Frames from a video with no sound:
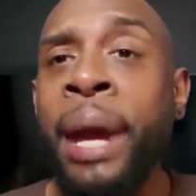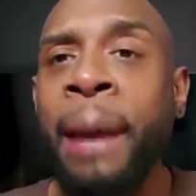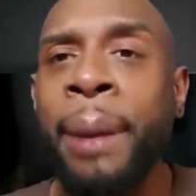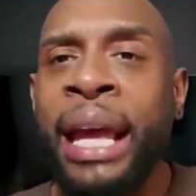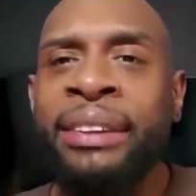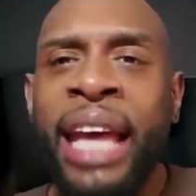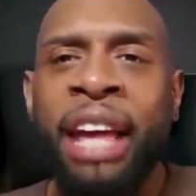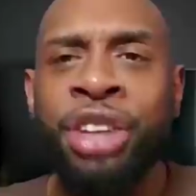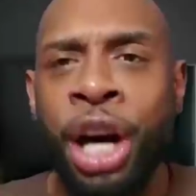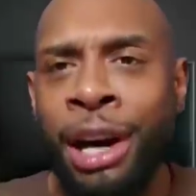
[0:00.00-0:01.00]
Big Ben's
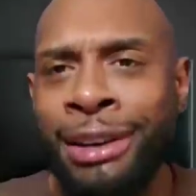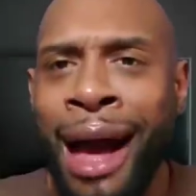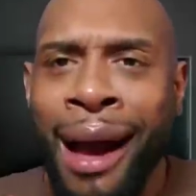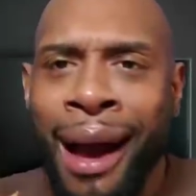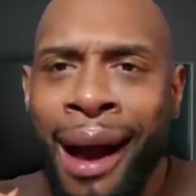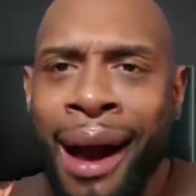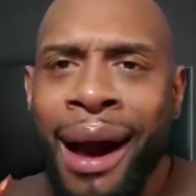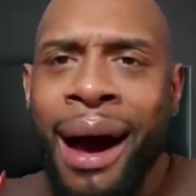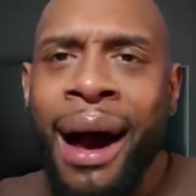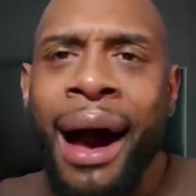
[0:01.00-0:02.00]
ass good
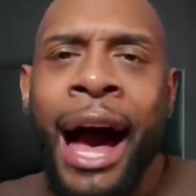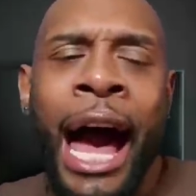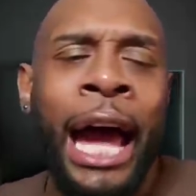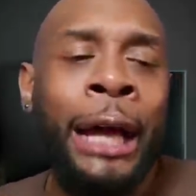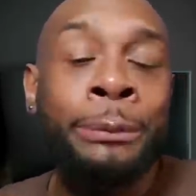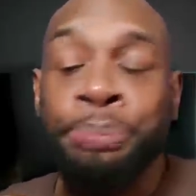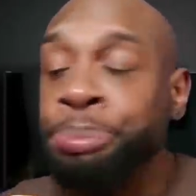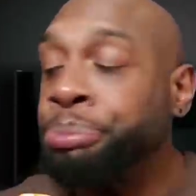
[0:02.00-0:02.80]
night.